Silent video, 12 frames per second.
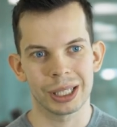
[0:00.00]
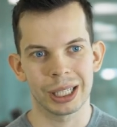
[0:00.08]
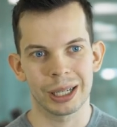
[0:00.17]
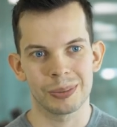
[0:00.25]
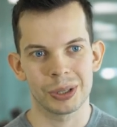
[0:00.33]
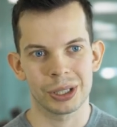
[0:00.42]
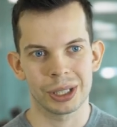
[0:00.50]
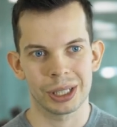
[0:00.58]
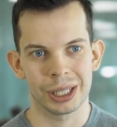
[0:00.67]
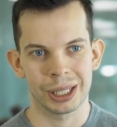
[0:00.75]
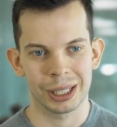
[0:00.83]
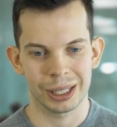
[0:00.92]
adapts
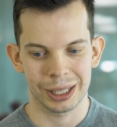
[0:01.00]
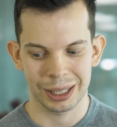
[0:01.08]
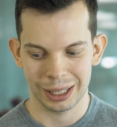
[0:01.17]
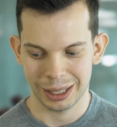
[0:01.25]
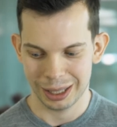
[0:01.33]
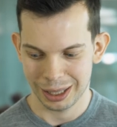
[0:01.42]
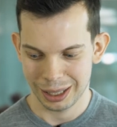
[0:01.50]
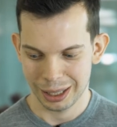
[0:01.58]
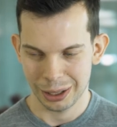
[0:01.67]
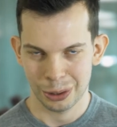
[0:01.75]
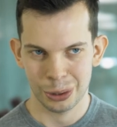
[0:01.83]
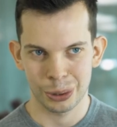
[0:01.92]
uh,
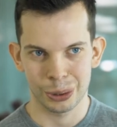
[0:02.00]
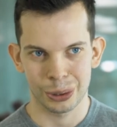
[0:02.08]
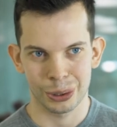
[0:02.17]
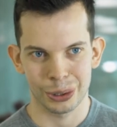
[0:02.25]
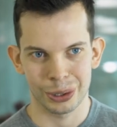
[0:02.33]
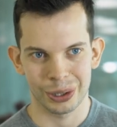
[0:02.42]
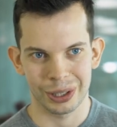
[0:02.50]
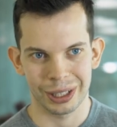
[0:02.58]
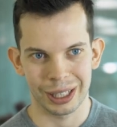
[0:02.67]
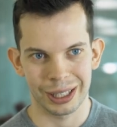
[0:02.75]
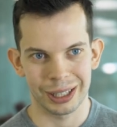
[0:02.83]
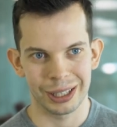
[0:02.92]
to
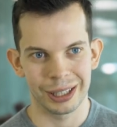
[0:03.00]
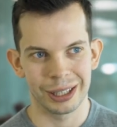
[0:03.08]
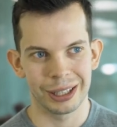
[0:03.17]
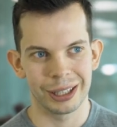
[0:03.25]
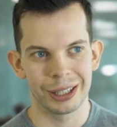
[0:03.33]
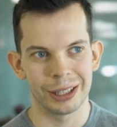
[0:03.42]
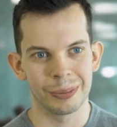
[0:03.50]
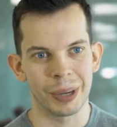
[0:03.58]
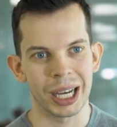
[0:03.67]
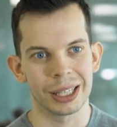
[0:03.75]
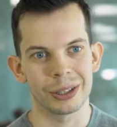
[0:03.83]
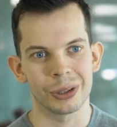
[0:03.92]
the
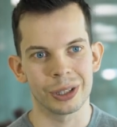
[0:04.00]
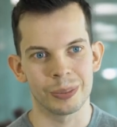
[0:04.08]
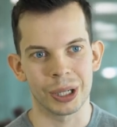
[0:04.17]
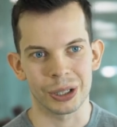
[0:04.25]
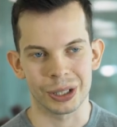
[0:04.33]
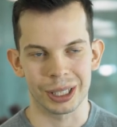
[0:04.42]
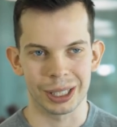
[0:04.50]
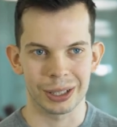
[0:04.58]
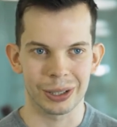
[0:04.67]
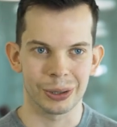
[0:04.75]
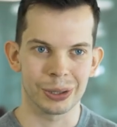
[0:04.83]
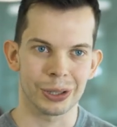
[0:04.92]
demand on the market.
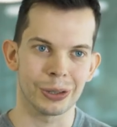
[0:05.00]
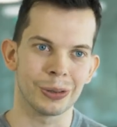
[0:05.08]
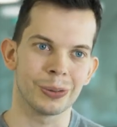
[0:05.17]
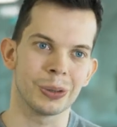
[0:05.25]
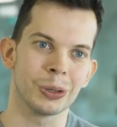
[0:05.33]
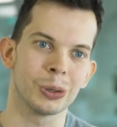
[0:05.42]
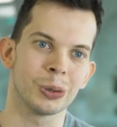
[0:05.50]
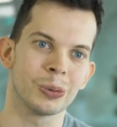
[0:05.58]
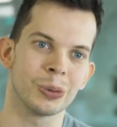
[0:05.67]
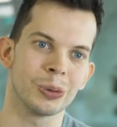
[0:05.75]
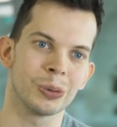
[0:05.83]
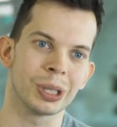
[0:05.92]
So, so if you
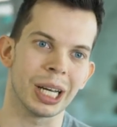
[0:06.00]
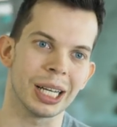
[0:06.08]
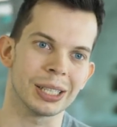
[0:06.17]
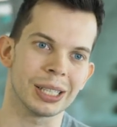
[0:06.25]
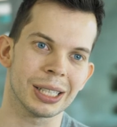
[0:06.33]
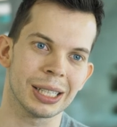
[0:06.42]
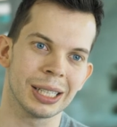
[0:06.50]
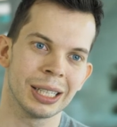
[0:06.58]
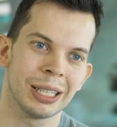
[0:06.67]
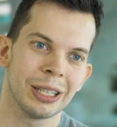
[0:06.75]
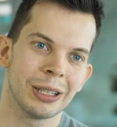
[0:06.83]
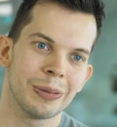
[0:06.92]
would ask
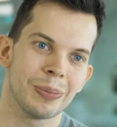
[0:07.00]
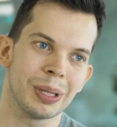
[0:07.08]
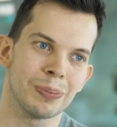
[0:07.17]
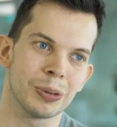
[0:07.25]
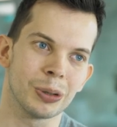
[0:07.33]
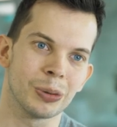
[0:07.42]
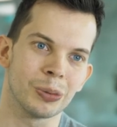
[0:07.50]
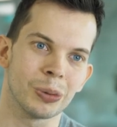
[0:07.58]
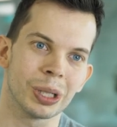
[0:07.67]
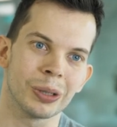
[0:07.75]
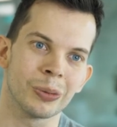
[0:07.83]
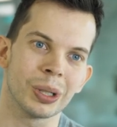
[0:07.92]
people
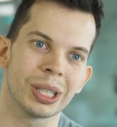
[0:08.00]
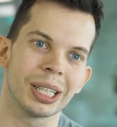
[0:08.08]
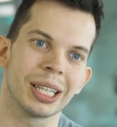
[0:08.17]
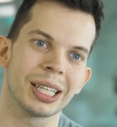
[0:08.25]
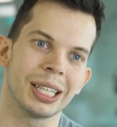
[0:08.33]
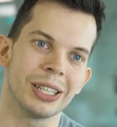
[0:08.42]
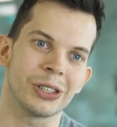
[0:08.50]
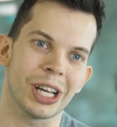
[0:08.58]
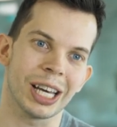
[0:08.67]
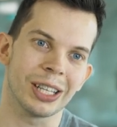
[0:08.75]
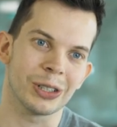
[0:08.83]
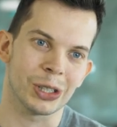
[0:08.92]
what, what are the key
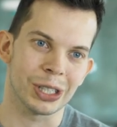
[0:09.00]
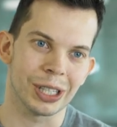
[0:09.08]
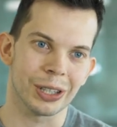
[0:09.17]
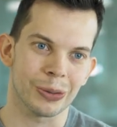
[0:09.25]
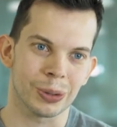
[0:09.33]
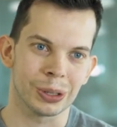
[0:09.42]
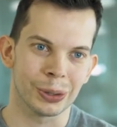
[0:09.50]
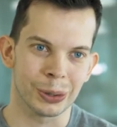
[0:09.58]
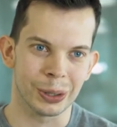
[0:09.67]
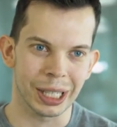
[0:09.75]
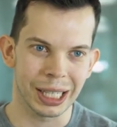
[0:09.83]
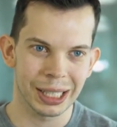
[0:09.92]
challenges in the world
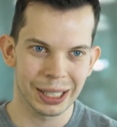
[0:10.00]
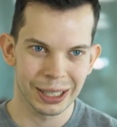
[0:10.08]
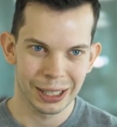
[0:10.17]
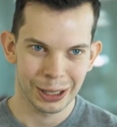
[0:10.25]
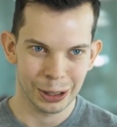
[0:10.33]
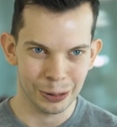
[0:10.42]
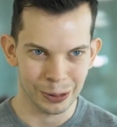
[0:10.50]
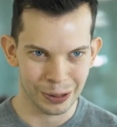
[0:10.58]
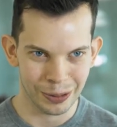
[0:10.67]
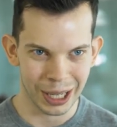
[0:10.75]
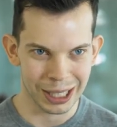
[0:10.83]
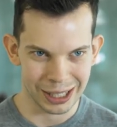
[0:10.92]
today, you would
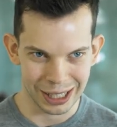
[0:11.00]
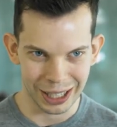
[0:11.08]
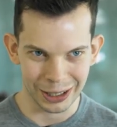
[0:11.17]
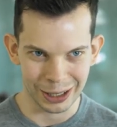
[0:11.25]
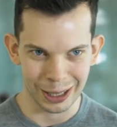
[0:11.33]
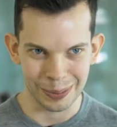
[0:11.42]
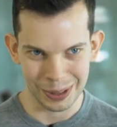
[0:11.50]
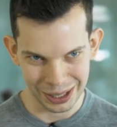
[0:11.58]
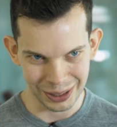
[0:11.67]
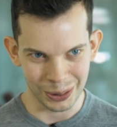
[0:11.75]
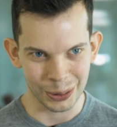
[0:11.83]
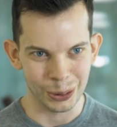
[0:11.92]
find startups
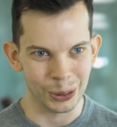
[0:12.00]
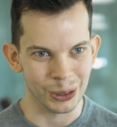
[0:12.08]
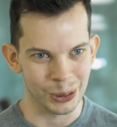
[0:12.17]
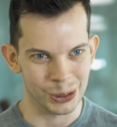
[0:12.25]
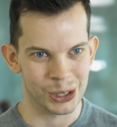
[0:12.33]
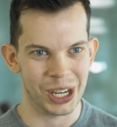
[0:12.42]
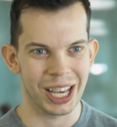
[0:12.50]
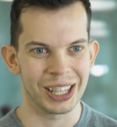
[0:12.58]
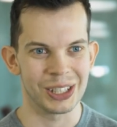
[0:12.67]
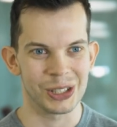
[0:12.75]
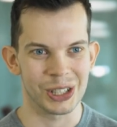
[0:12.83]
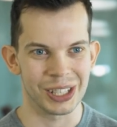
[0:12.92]
on all those
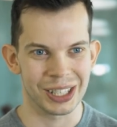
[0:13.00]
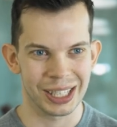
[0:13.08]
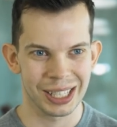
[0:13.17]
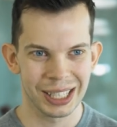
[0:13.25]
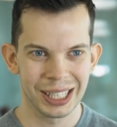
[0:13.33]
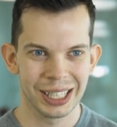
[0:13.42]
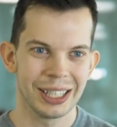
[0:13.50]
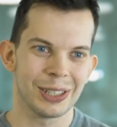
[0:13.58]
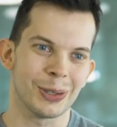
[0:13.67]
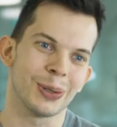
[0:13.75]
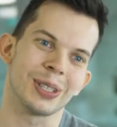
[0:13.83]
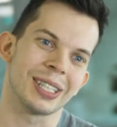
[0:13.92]
challenges.
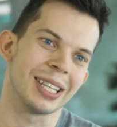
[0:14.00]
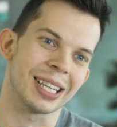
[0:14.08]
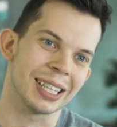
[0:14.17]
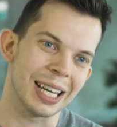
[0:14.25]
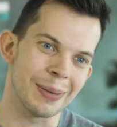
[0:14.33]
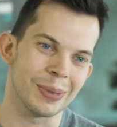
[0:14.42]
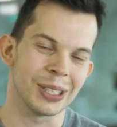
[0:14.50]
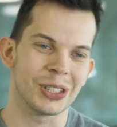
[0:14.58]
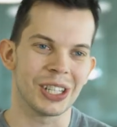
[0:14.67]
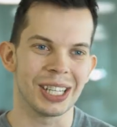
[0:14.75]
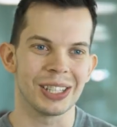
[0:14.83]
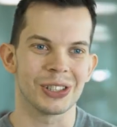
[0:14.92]
So it's the climate
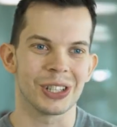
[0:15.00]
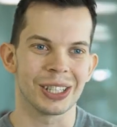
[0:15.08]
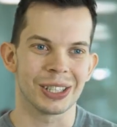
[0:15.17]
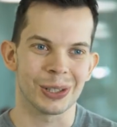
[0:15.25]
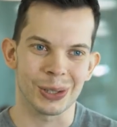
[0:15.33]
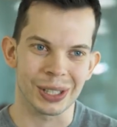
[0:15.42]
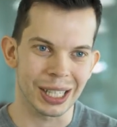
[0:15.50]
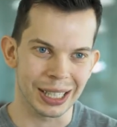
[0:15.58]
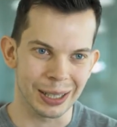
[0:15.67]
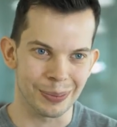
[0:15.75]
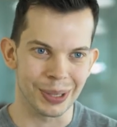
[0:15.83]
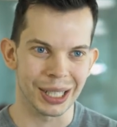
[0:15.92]
change, it's
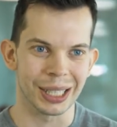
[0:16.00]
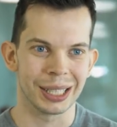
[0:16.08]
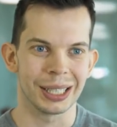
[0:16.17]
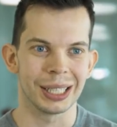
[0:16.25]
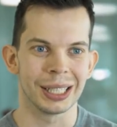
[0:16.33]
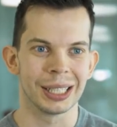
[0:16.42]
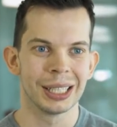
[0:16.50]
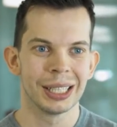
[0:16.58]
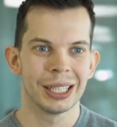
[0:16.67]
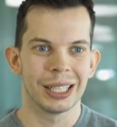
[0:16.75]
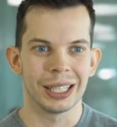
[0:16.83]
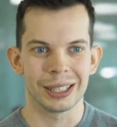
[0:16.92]
sustainability,
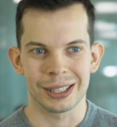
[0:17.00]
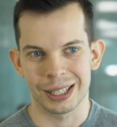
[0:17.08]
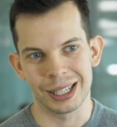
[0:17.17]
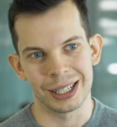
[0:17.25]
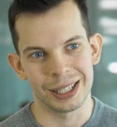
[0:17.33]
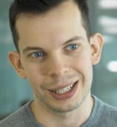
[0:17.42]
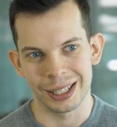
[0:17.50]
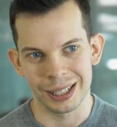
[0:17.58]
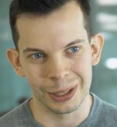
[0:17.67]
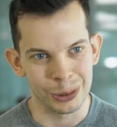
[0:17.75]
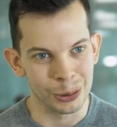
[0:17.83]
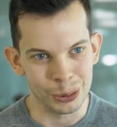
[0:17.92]
it's
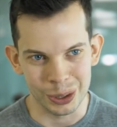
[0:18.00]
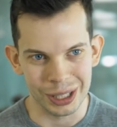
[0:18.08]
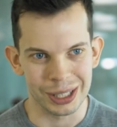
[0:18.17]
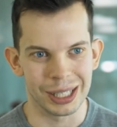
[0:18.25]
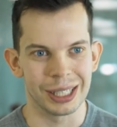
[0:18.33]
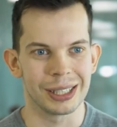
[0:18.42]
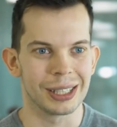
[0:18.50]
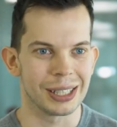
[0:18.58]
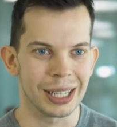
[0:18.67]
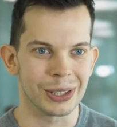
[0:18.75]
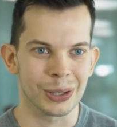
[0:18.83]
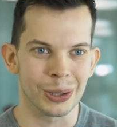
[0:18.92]
uh, new diseases
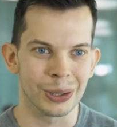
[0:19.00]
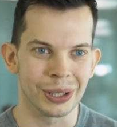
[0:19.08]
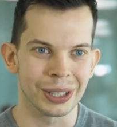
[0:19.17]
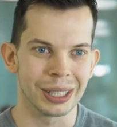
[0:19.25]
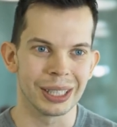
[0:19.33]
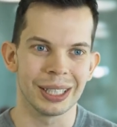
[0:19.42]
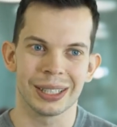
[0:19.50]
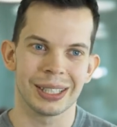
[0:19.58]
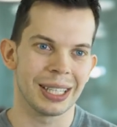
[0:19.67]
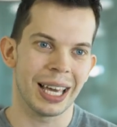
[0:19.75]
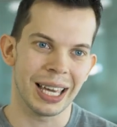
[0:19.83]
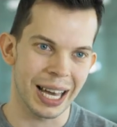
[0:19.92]
and so on.
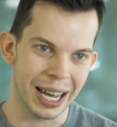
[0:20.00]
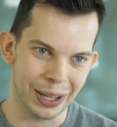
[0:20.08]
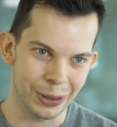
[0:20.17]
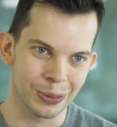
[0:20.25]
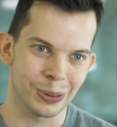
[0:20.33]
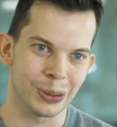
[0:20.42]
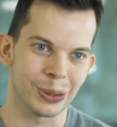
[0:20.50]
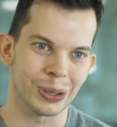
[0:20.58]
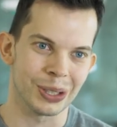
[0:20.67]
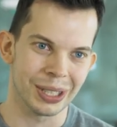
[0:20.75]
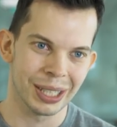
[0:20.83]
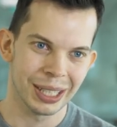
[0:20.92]
It's AI, of
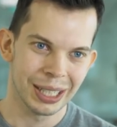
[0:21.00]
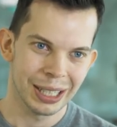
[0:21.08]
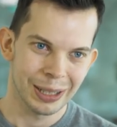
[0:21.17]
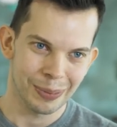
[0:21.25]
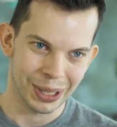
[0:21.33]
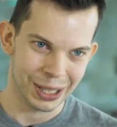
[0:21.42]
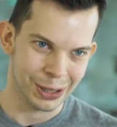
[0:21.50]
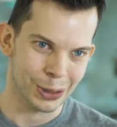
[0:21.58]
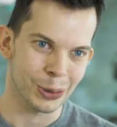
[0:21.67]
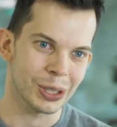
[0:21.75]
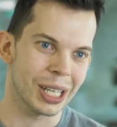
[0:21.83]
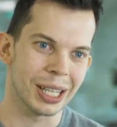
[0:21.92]
course, because
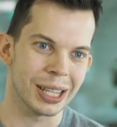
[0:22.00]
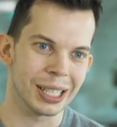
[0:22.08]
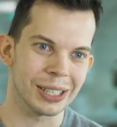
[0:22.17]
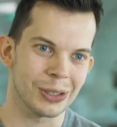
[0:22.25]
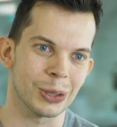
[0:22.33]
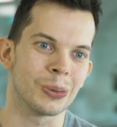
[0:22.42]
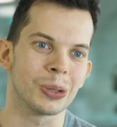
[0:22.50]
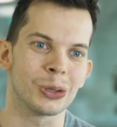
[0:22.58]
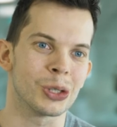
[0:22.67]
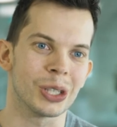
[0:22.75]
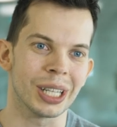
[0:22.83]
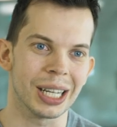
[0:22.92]
those are the things
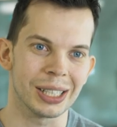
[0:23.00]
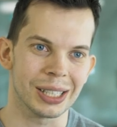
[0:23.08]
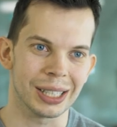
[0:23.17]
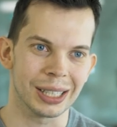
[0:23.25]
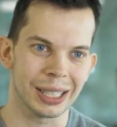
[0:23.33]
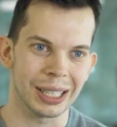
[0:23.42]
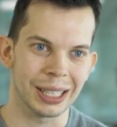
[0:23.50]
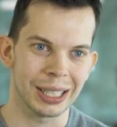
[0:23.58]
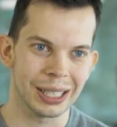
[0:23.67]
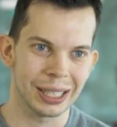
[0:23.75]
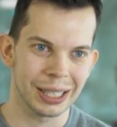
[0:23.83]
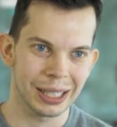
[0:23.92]
revolutionizing
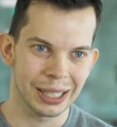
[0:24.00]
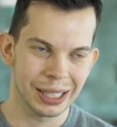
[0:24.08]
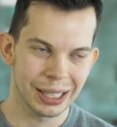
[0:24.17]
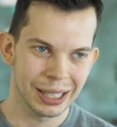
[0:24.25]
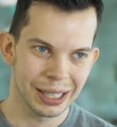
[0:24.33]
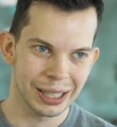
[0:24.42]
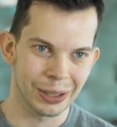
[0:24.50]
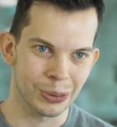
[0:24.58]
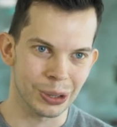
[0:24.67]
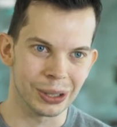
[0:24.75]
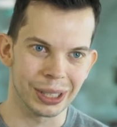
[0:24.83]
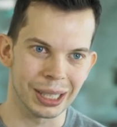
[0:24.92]
the the
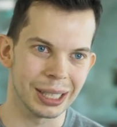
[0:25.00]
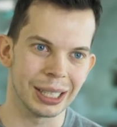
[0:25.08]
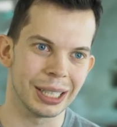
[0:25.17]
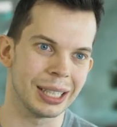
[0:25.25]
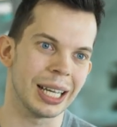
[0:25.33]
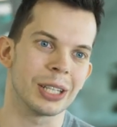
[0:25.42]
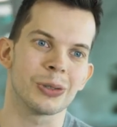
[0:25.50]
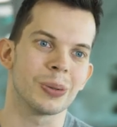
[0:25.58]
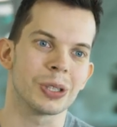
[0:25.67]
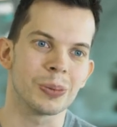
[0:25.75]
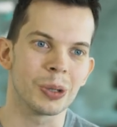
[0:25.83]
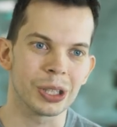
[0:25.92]
world, and that's
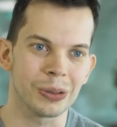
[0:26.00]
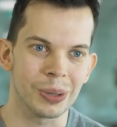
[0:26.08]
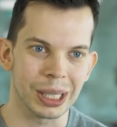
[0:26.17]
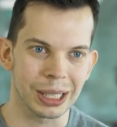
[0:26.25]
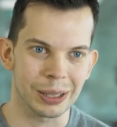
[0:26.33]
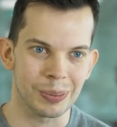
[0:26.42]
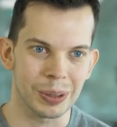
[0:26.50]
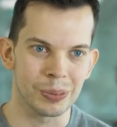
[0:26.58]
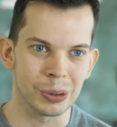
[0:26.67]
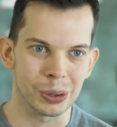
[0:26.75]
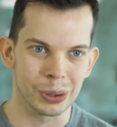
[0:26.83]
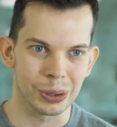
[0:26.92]
what's motivating
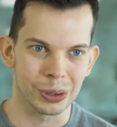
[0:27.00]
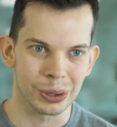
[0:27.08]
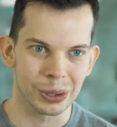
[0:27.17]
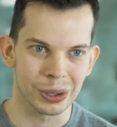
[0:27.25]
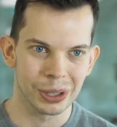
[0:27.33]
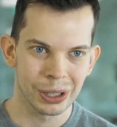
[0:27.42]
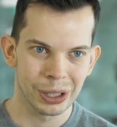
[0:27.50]
people to